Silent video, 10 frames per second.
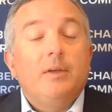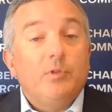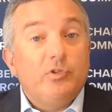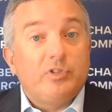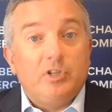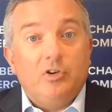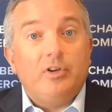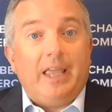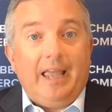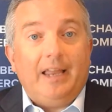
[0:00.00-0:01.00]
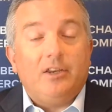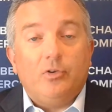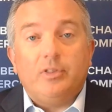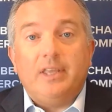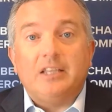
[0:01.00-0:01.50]
You still can go
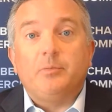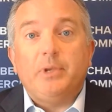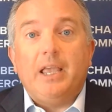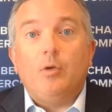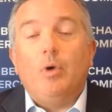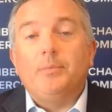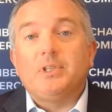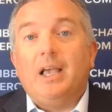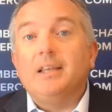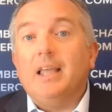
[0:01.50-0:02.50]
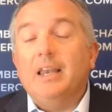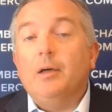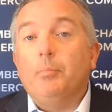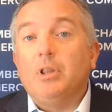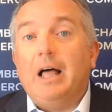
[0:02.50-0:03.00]
to the S B A website and
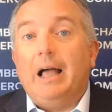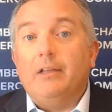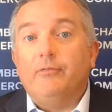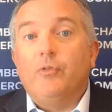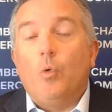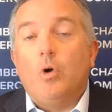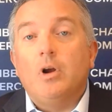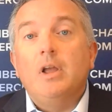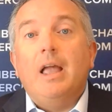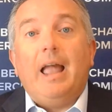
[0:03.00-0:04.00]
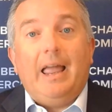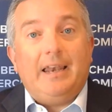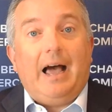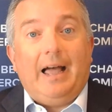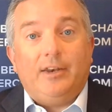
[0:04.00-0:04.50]
apply for an
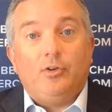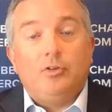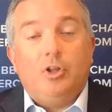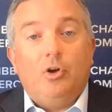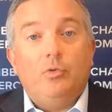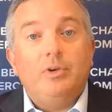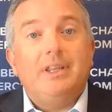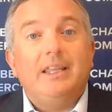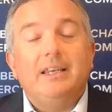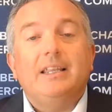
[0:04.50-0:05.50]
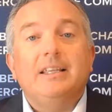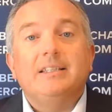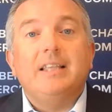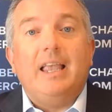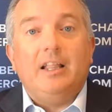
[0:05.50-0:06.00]
I D L loan. It
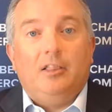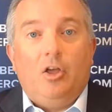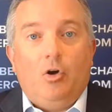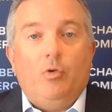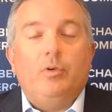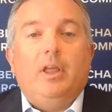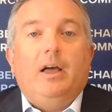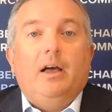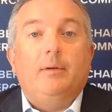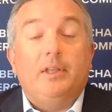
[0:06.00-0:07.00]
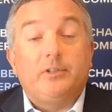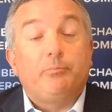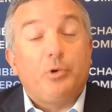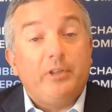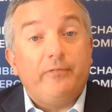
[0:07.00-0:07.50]
is a loan. Uh, it's
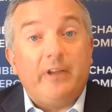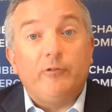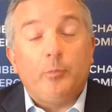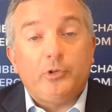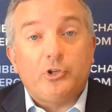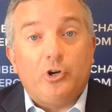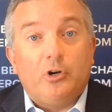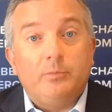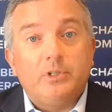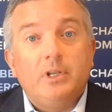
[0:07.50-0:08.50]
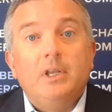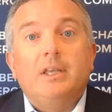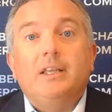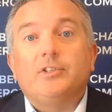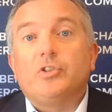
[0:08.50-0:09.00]
pretty favorable terms.
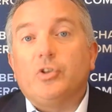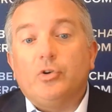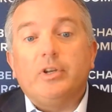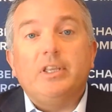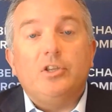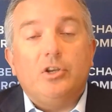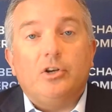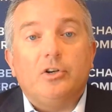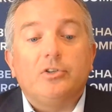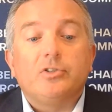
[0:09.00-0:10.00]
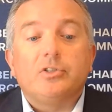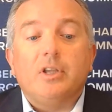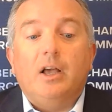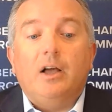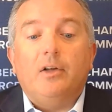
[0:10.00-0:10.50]
It's thirty years,
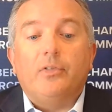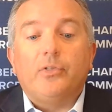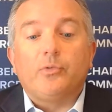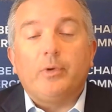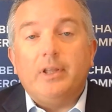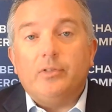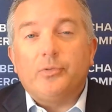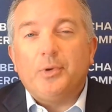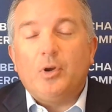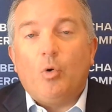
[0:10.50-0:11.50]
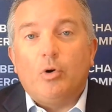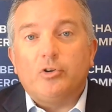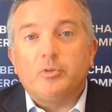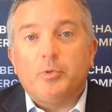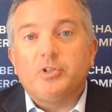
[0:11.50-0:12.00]
uh, three and three
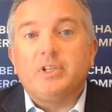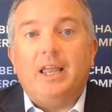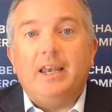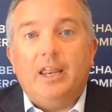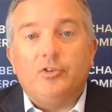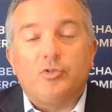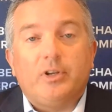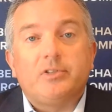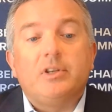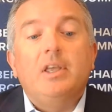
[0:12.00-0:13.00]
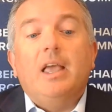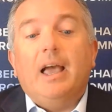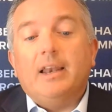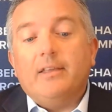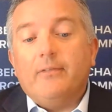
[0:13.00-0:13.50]
quarters percent interest
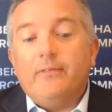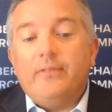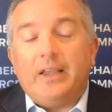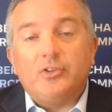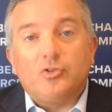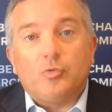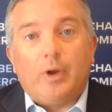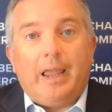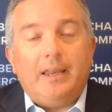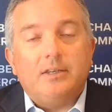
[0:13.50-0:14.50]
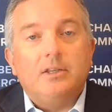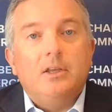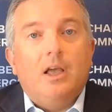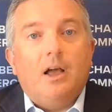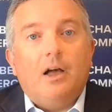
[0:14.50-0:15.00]
at a fixed rate.
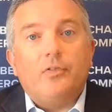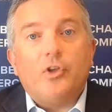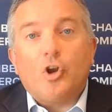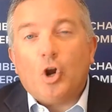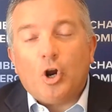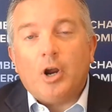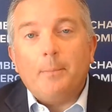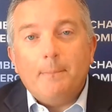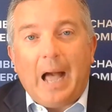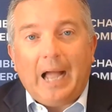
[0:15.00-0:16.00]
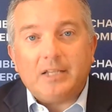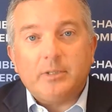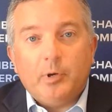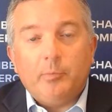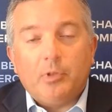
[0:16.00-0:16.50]
Uh, the current
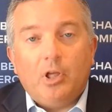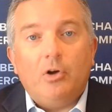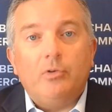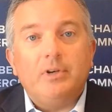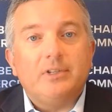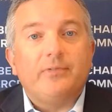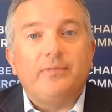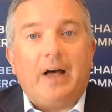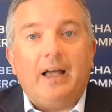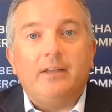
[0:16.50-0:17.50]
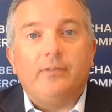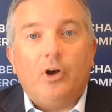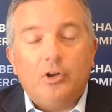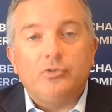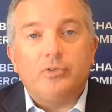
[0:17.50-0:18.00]
maximum loan is five
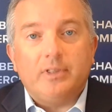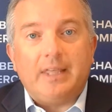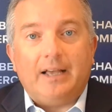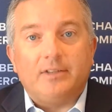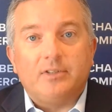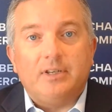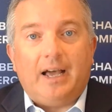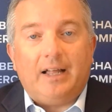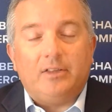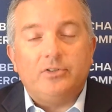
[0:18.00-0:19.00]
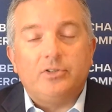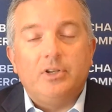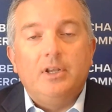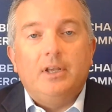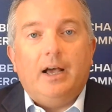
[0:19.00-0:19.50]
hundred thousand dollars,
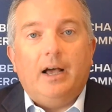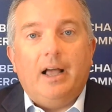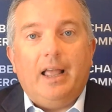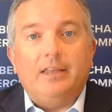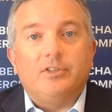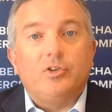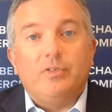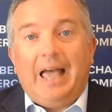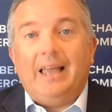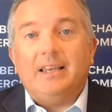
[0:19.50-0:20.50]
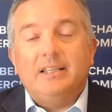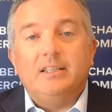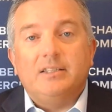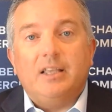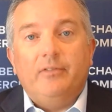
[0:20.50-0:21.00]
uh, and so that
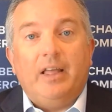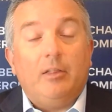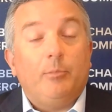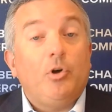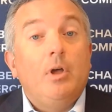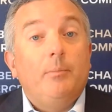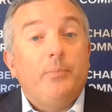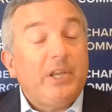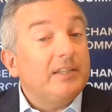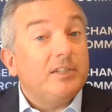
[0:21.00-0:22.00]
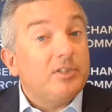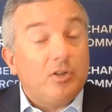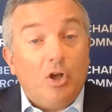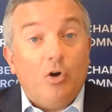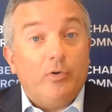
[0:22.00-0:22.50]
is available. Because it's a
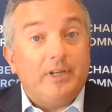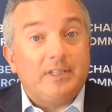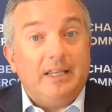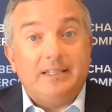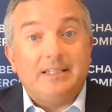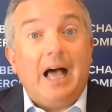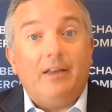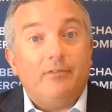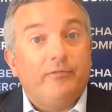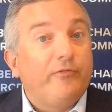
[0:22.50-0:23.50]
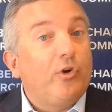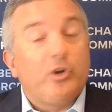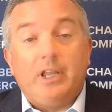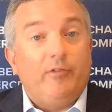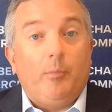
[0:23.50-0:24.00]
loan, it's it's not
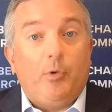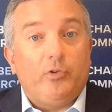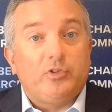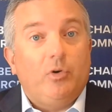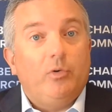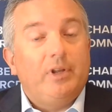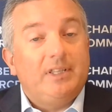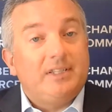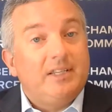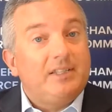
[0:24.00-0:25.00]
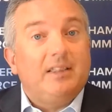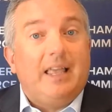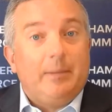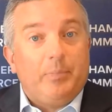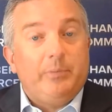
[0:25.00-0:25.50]
forgivable. So this isn't
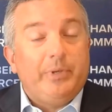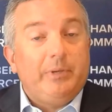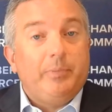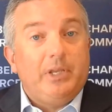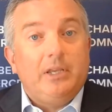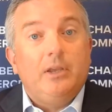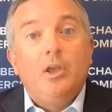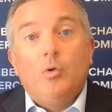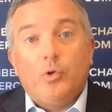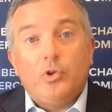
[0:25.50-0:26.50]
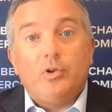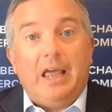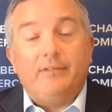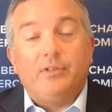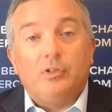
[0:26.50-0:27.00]
like P P P where you can
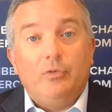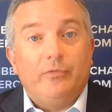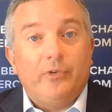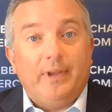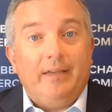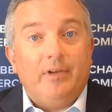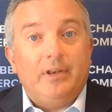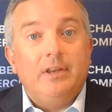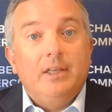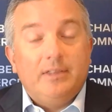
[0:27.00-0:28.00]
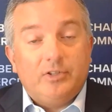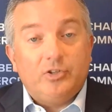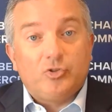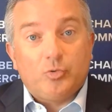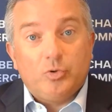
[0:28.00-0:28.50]
have the loan forgiven. This
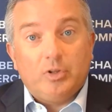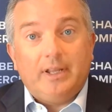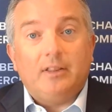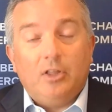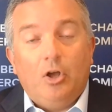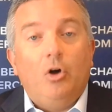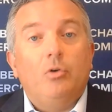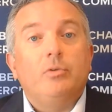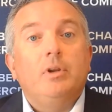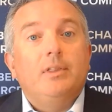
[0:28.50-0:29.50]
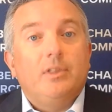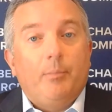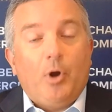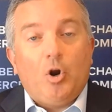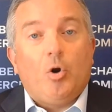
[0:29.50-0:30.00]
is truly a loan. The
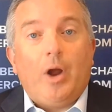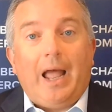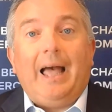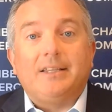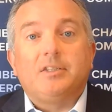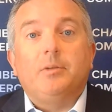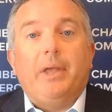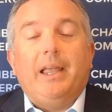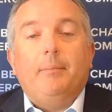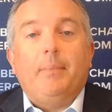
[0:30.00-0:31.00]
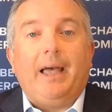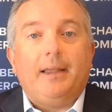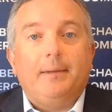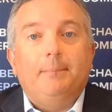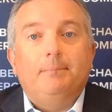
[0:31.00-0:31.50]
borrower has to pay it
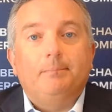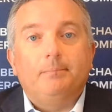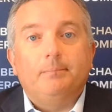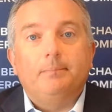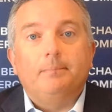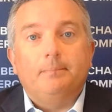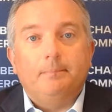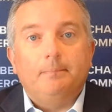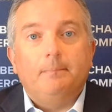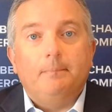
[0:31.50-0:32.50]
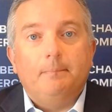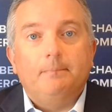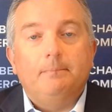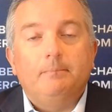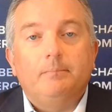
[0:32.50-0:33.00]
back.
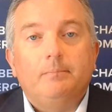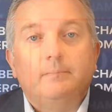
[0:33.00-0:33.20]
Okay.